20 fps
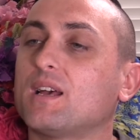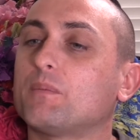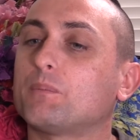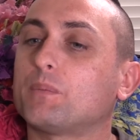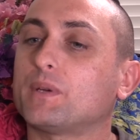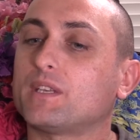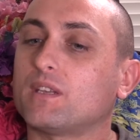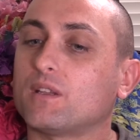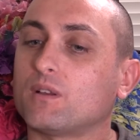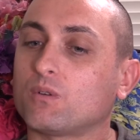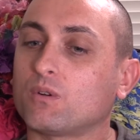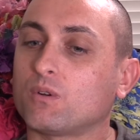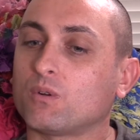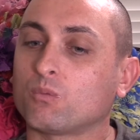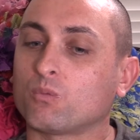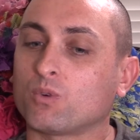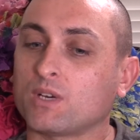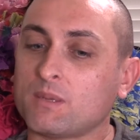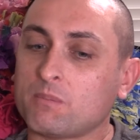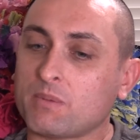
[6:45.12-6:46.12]
But
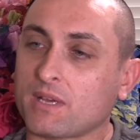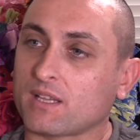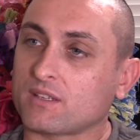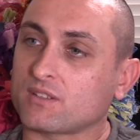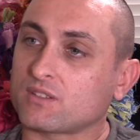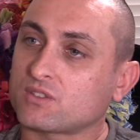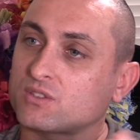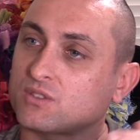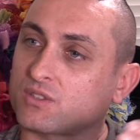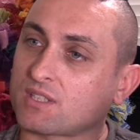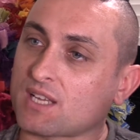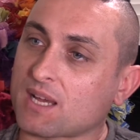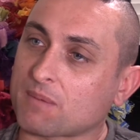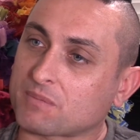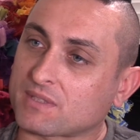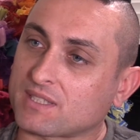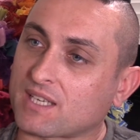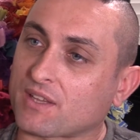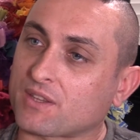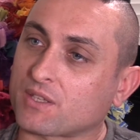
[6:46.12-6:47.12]
what about sort of
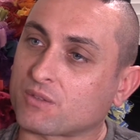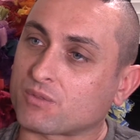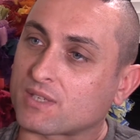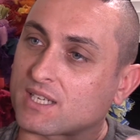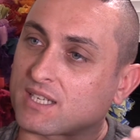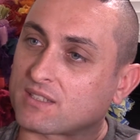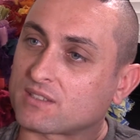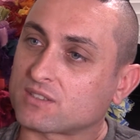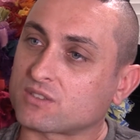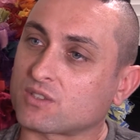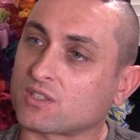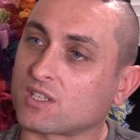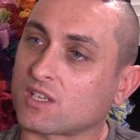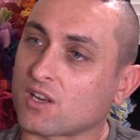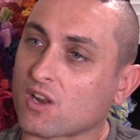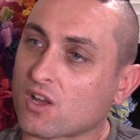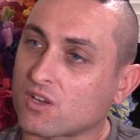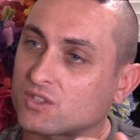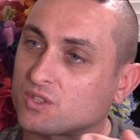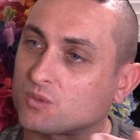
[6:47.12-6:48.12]
up the other end, sort of
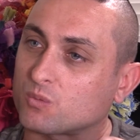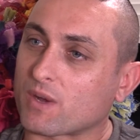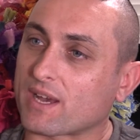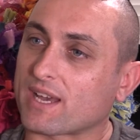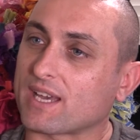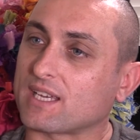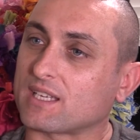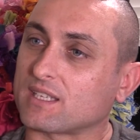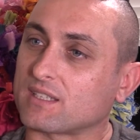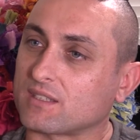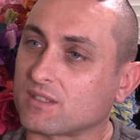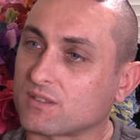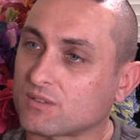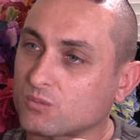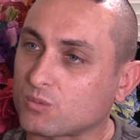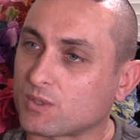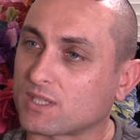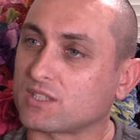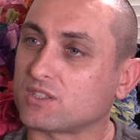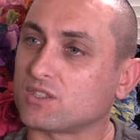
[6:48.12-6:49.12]
along the way,
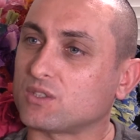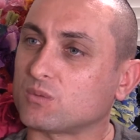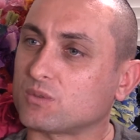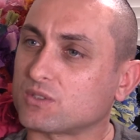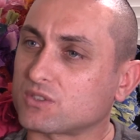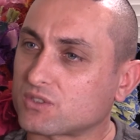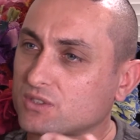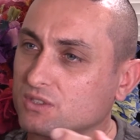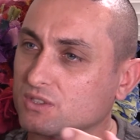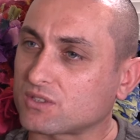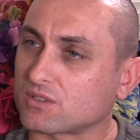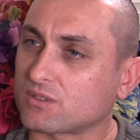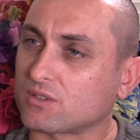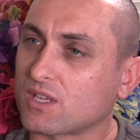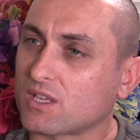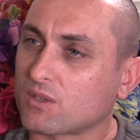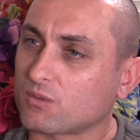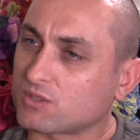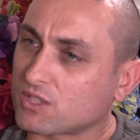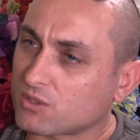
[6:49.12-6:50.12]
when you were sort of,
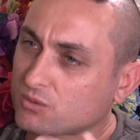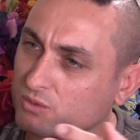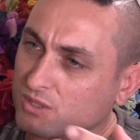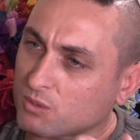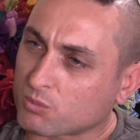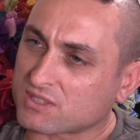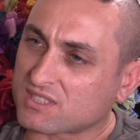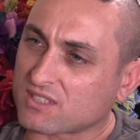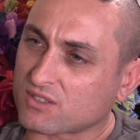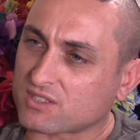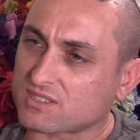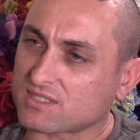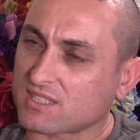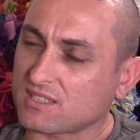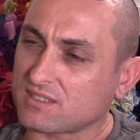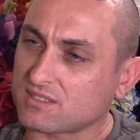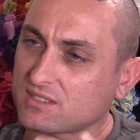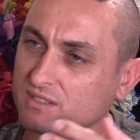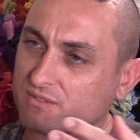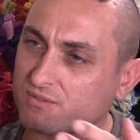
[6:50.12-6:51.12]
was there a
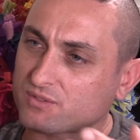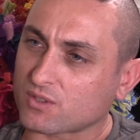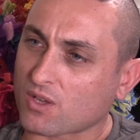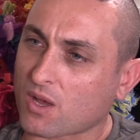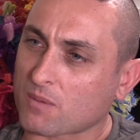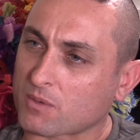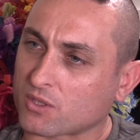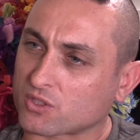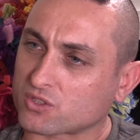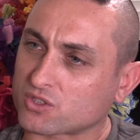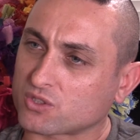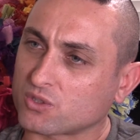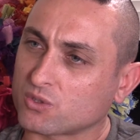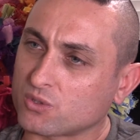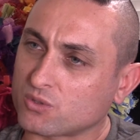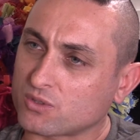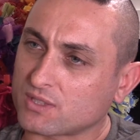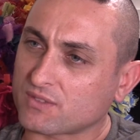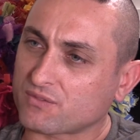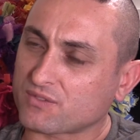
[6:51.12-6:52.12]
sense of, I'm not
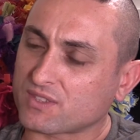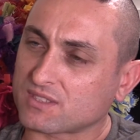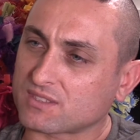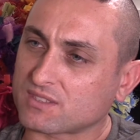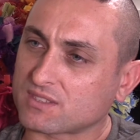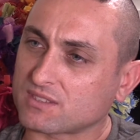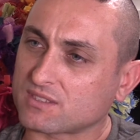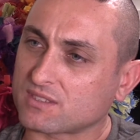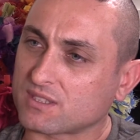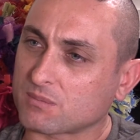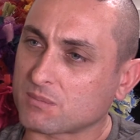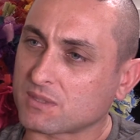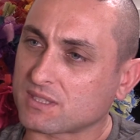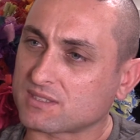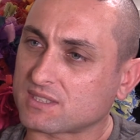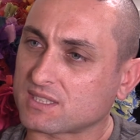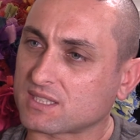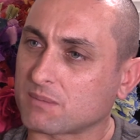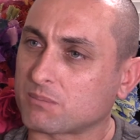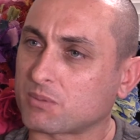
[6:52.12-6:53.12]
sure if this is
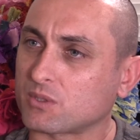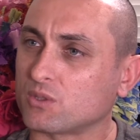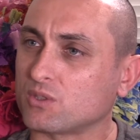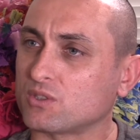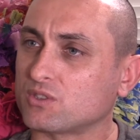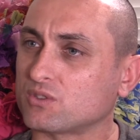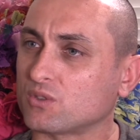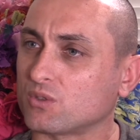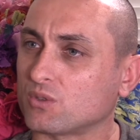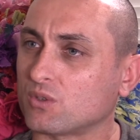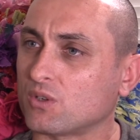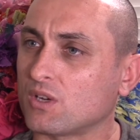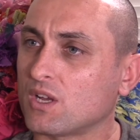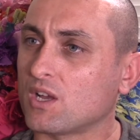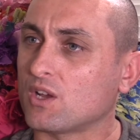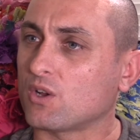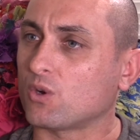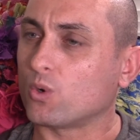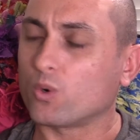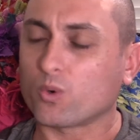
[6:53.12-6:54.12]
domestic abuse, or
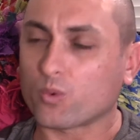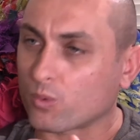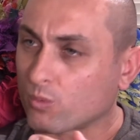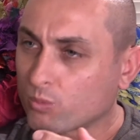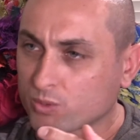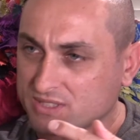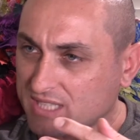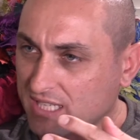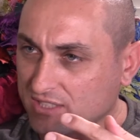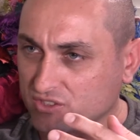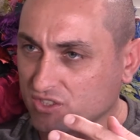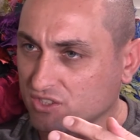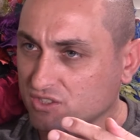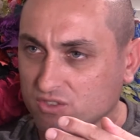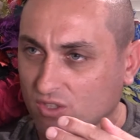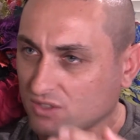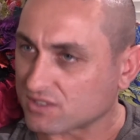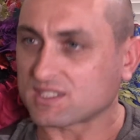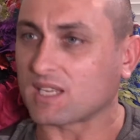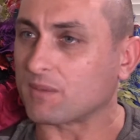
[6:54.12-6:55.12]
was that
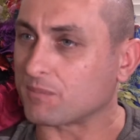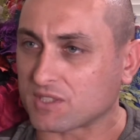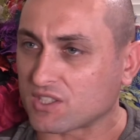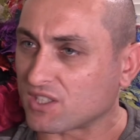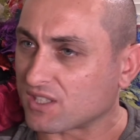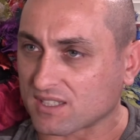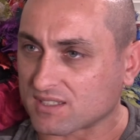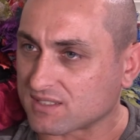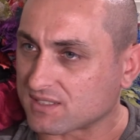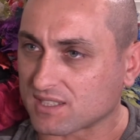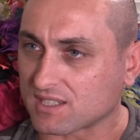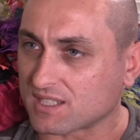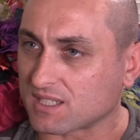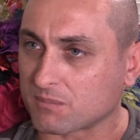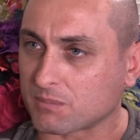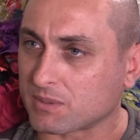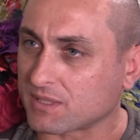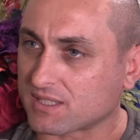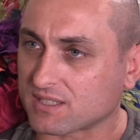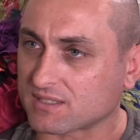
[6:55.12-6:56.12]
just not something you
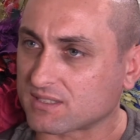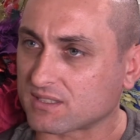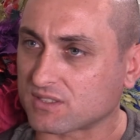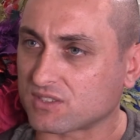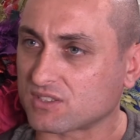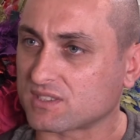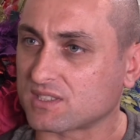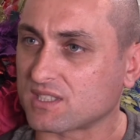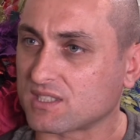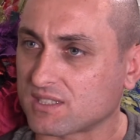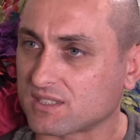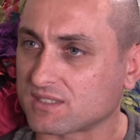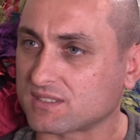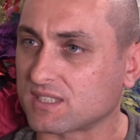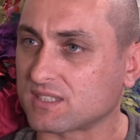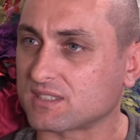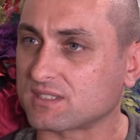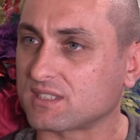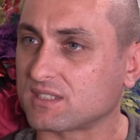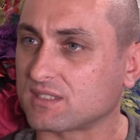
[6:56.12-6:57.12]
considered because it just didn't
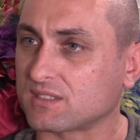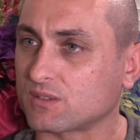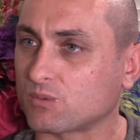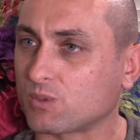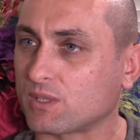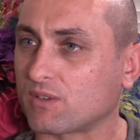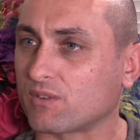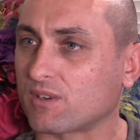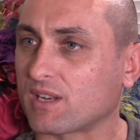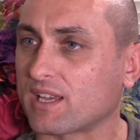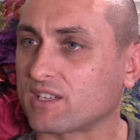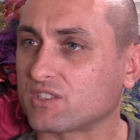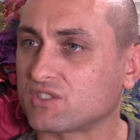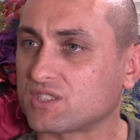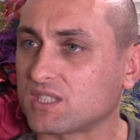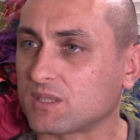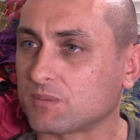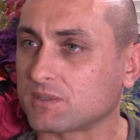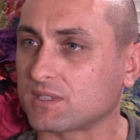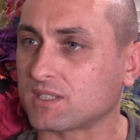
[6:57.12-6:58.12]
exist in queer
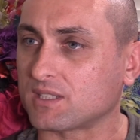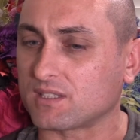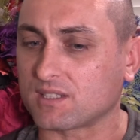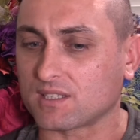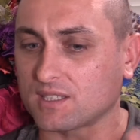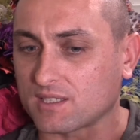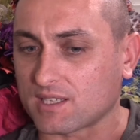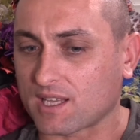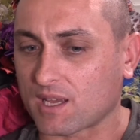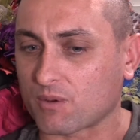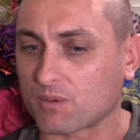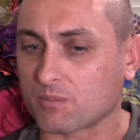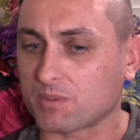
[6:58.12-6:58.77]
relationships, in our